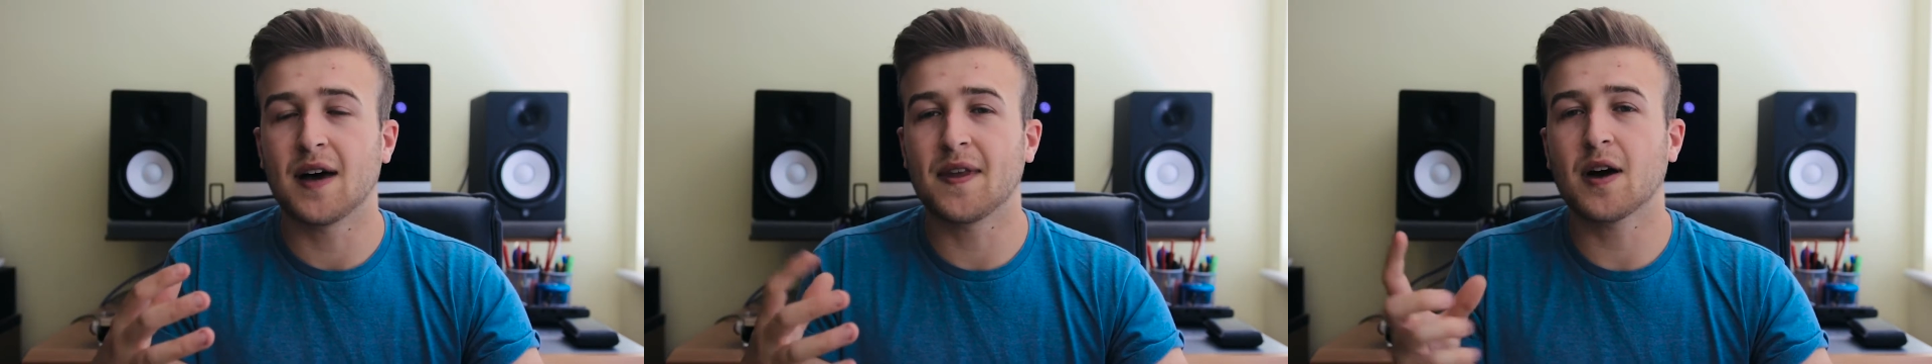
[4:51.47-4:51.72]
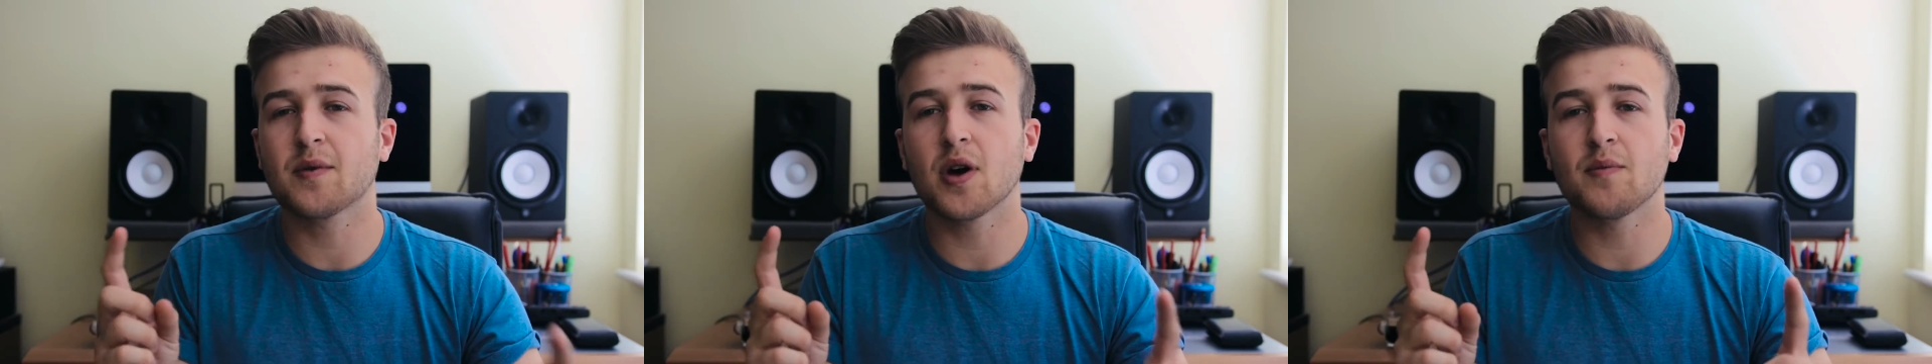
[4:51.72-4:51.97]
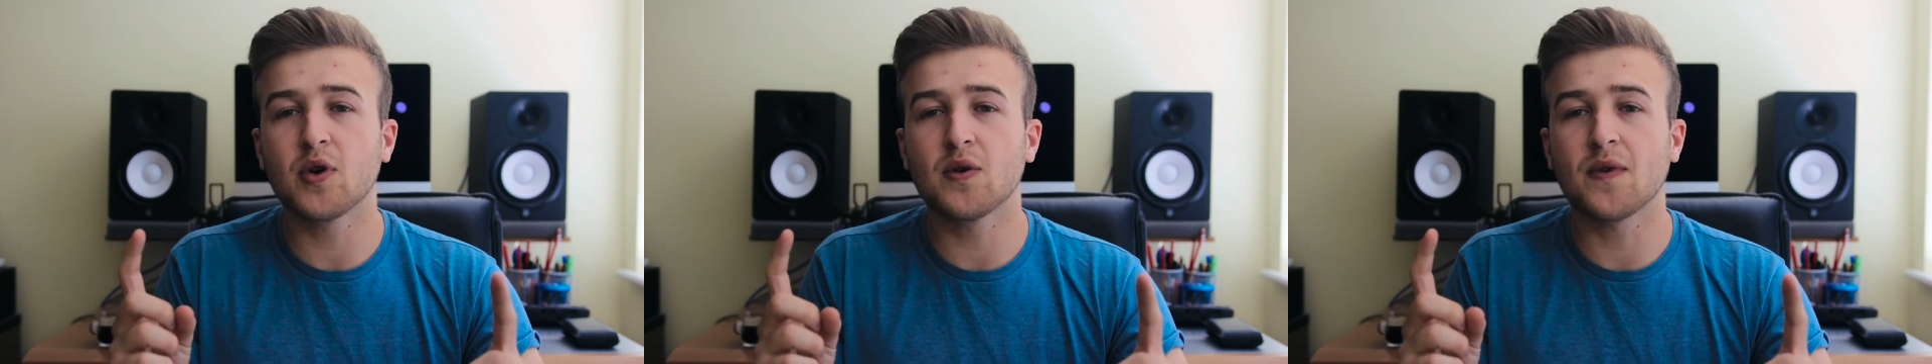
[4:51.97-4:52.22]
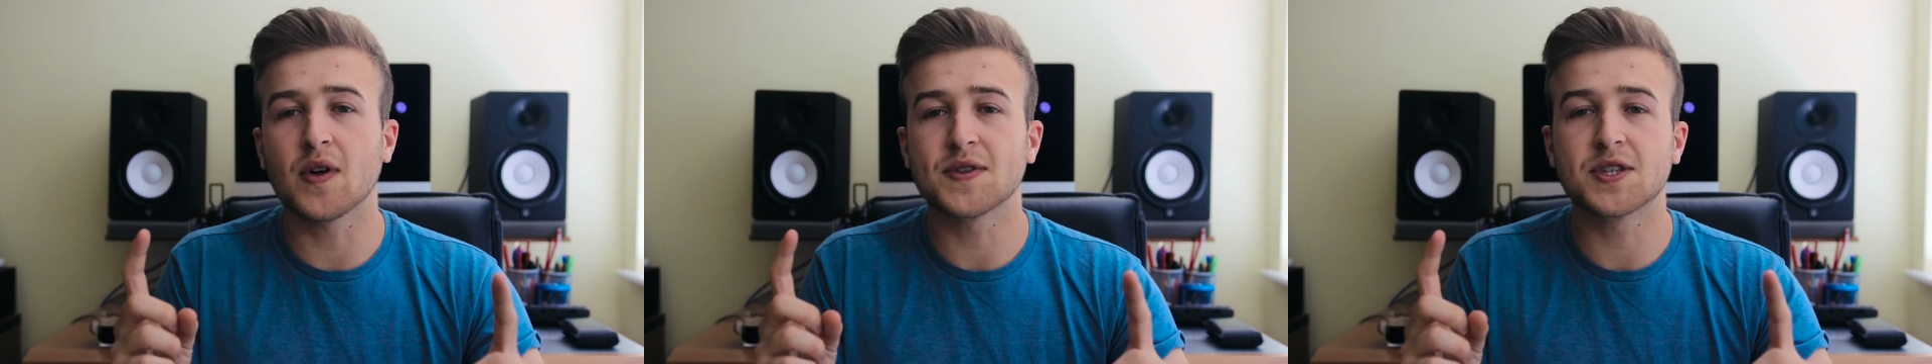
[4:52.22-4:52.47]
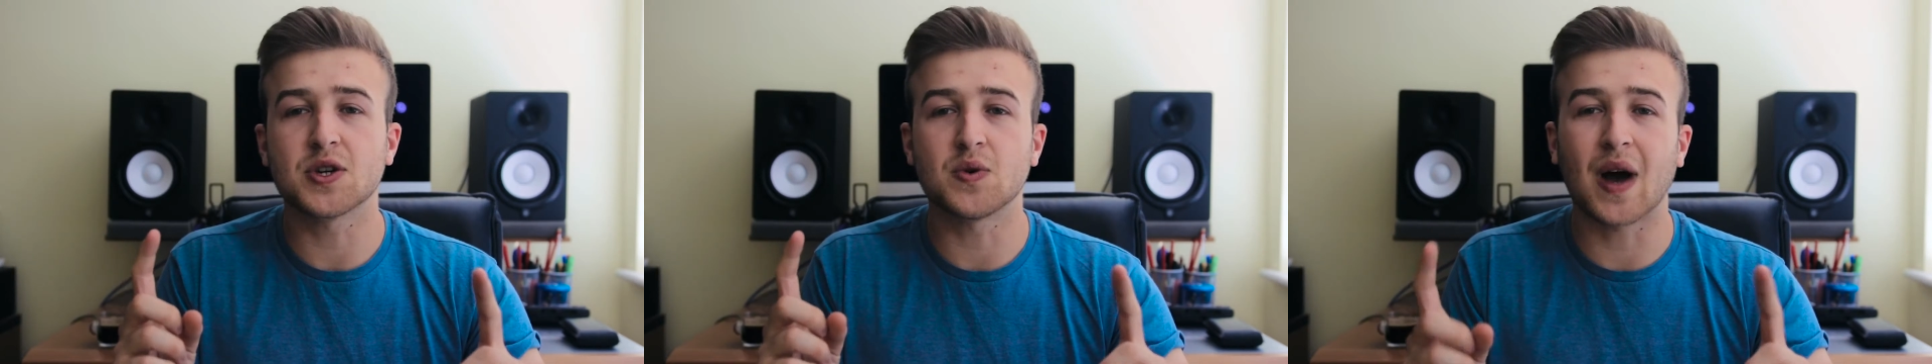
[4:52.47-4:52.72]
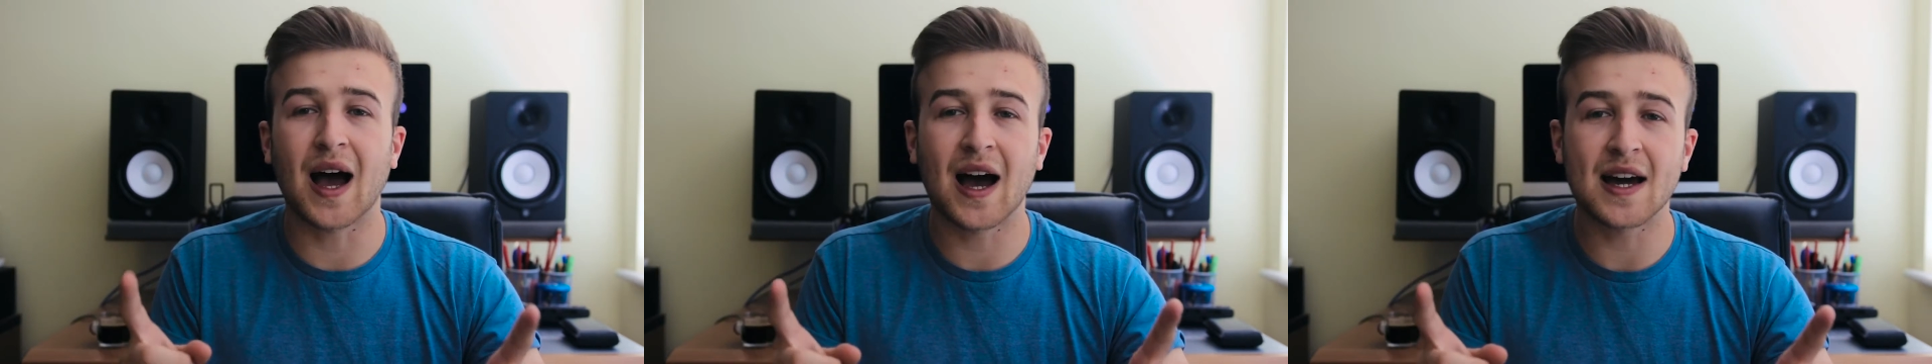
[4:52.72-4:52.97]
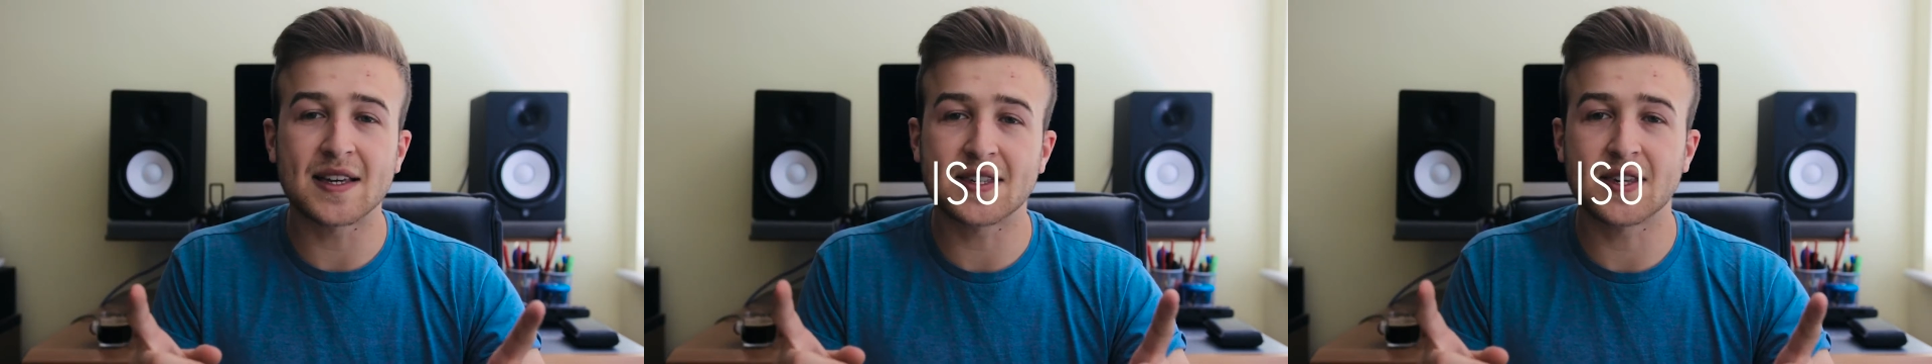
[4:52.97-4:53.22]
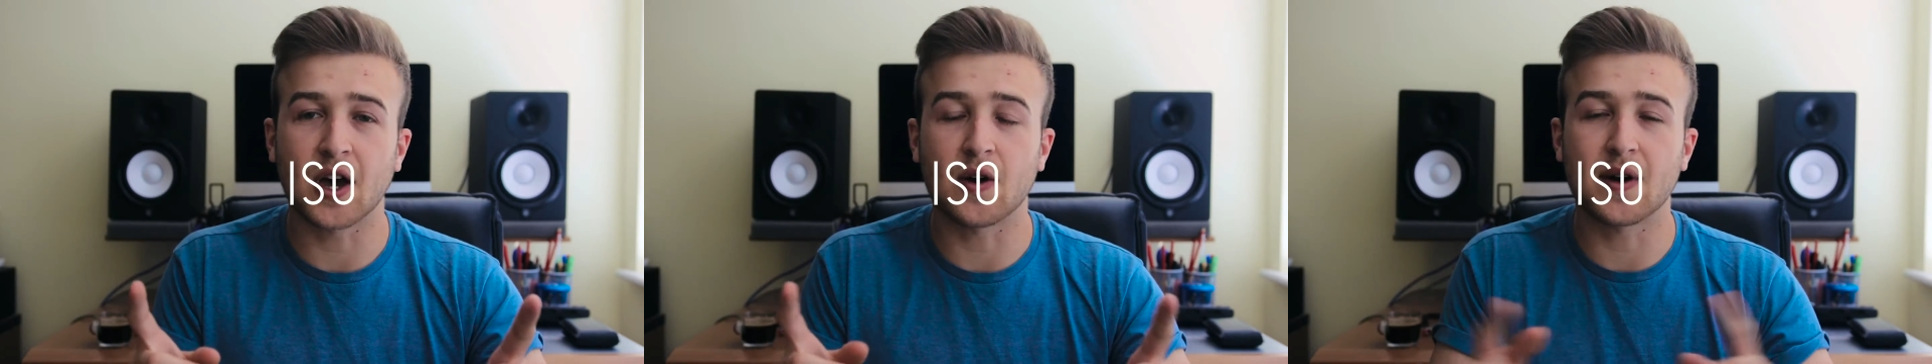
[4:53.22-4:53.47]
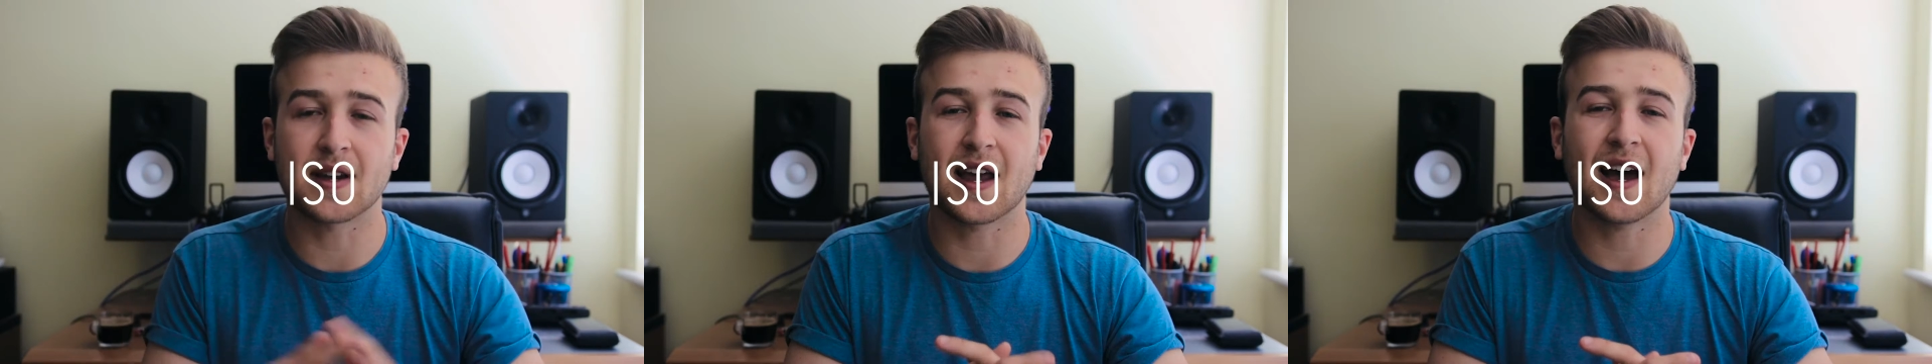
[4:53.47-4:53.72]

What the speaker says: and now we're going to move on to ISO.